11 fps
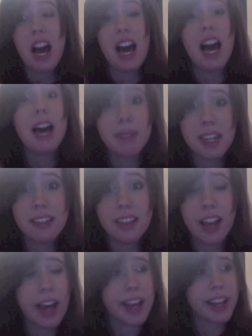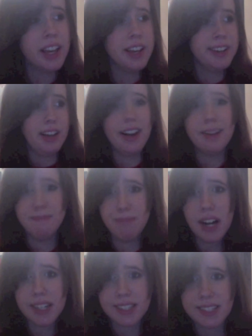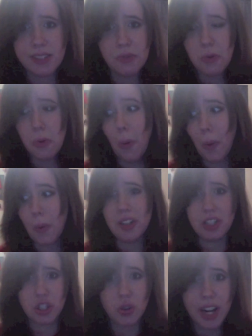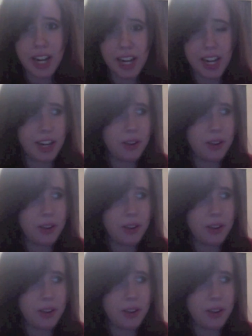I mean like a bus, or a train,